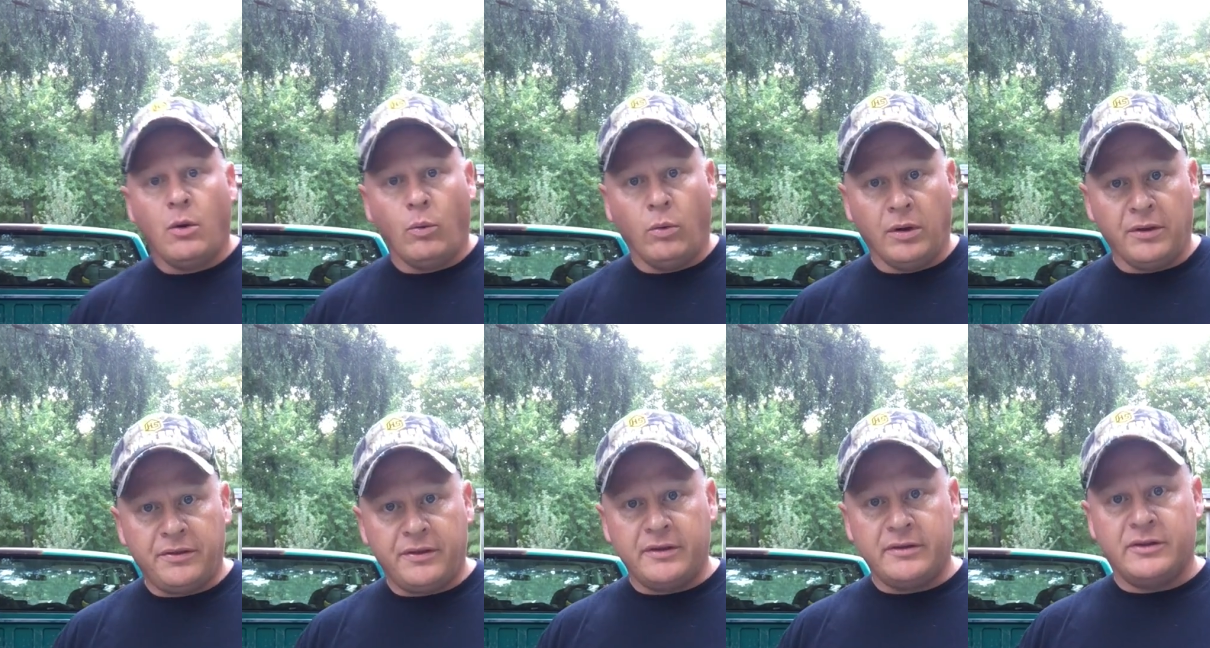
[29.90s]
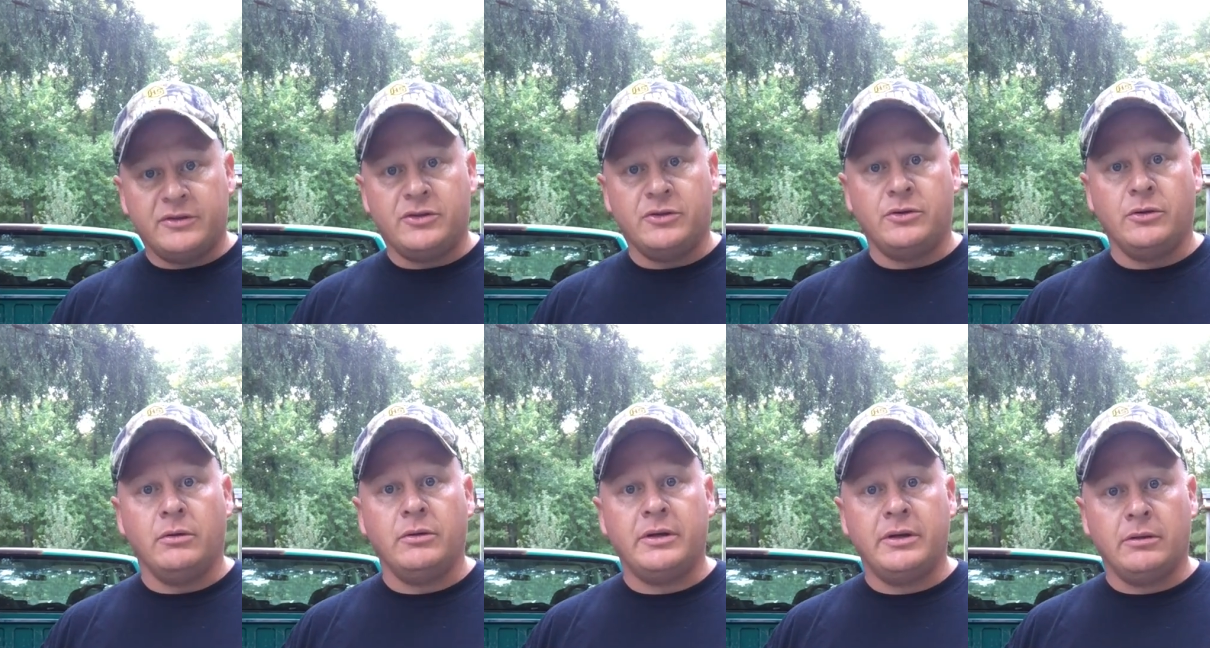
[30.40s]
One thing that you
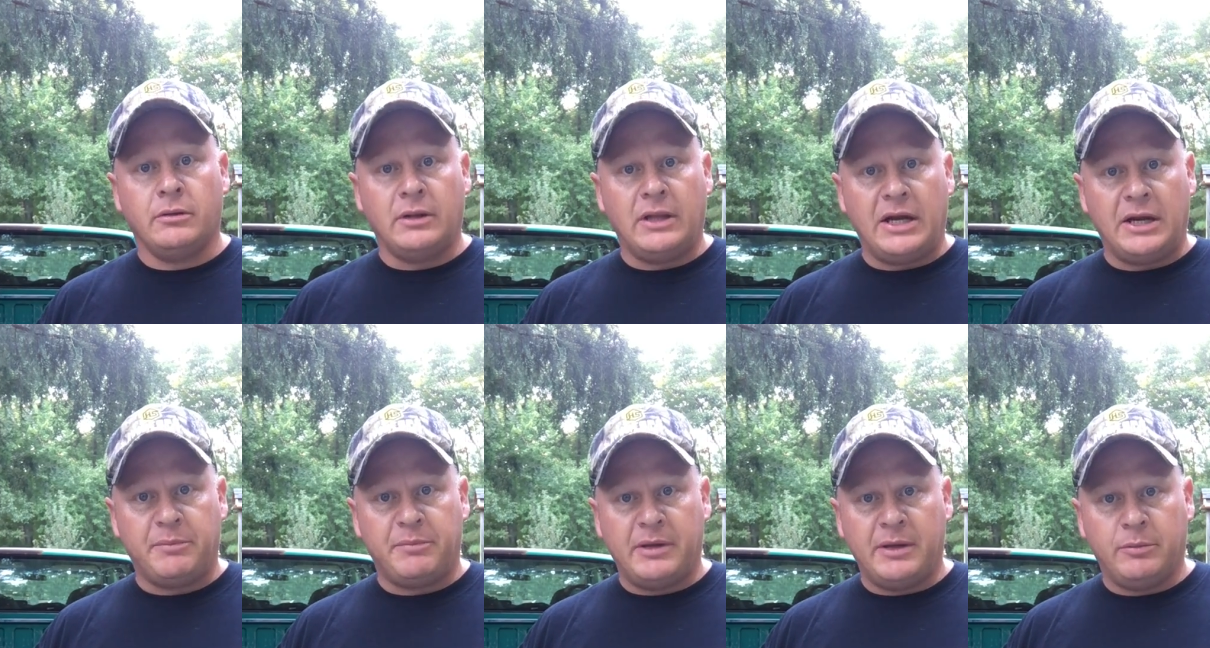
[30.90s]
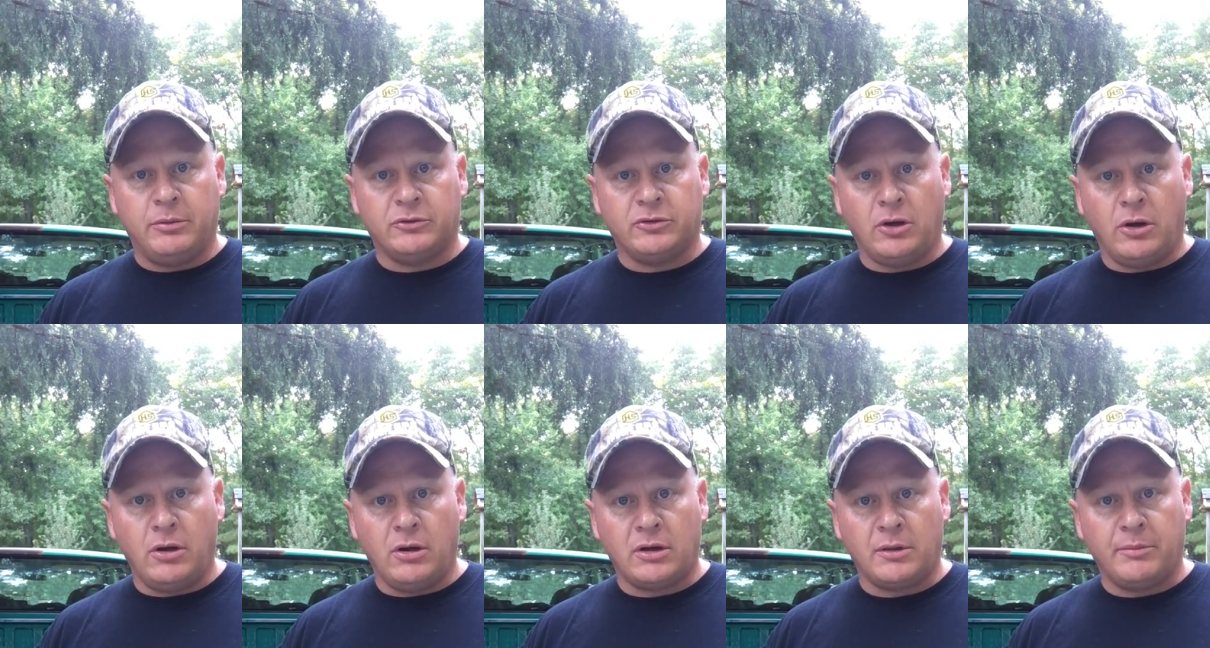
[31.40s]
don't hear a lot of people
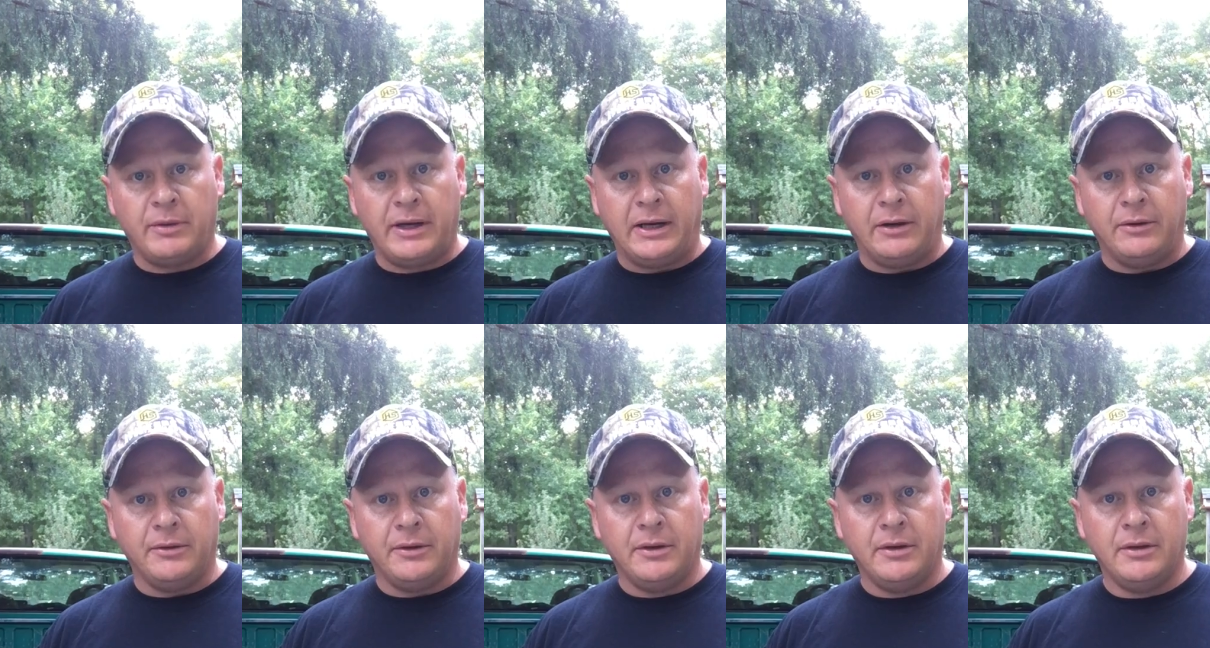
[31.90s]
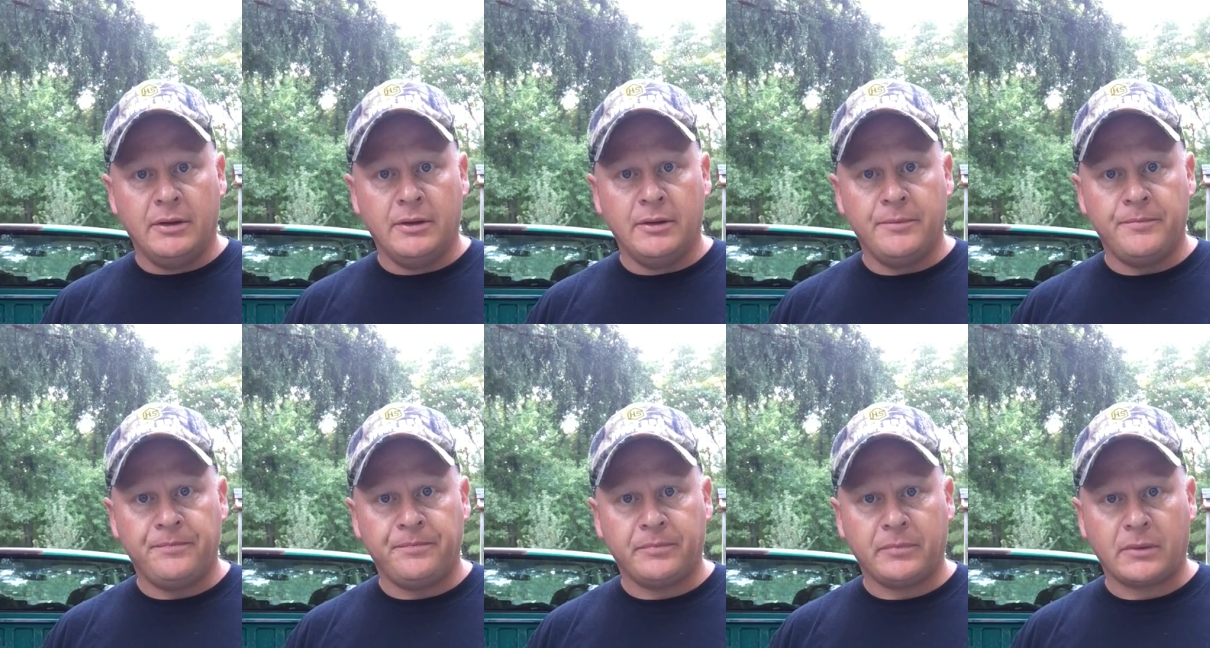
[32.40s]
talk about
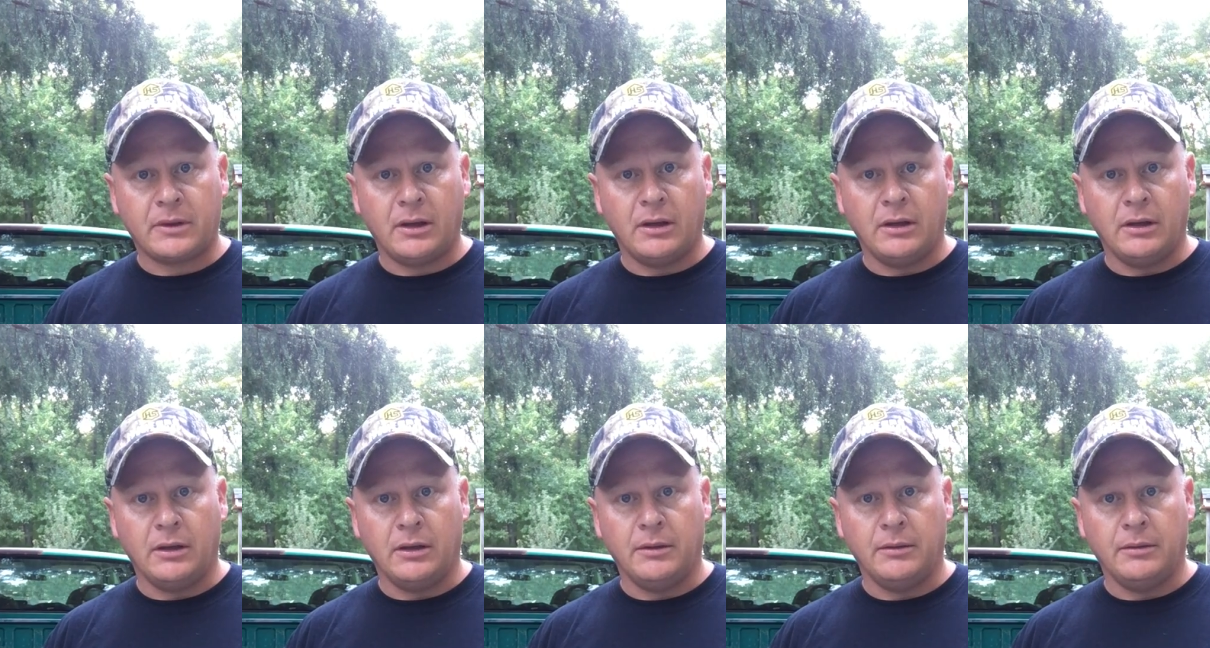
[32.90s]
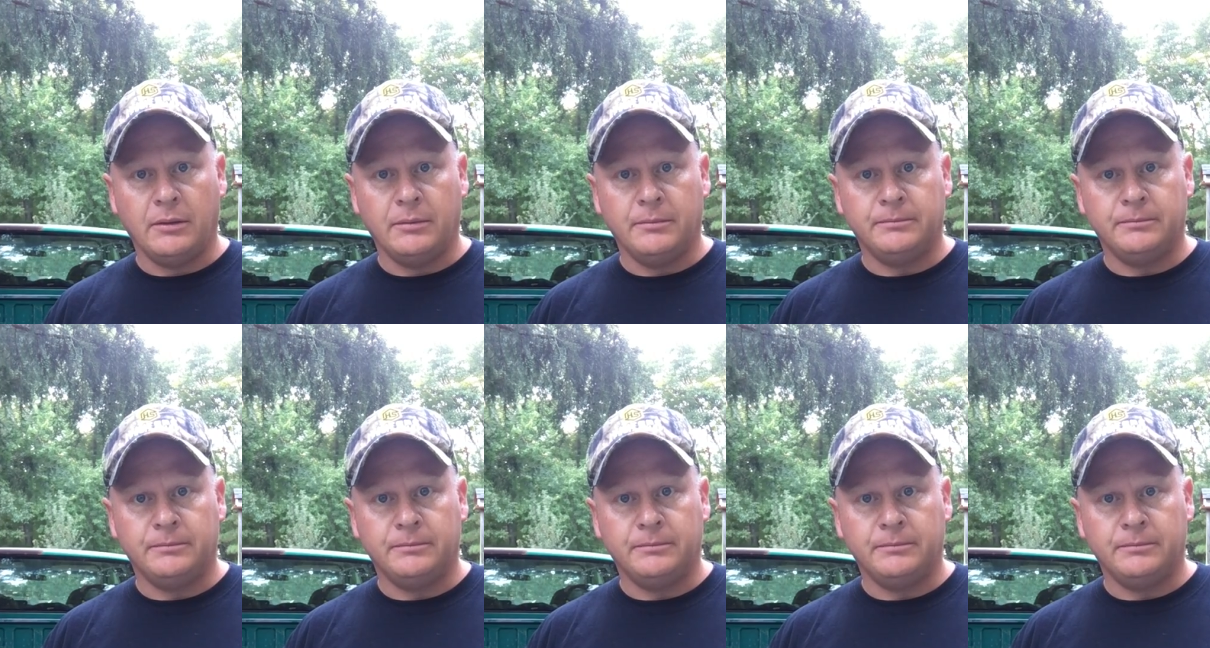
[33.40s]
uh,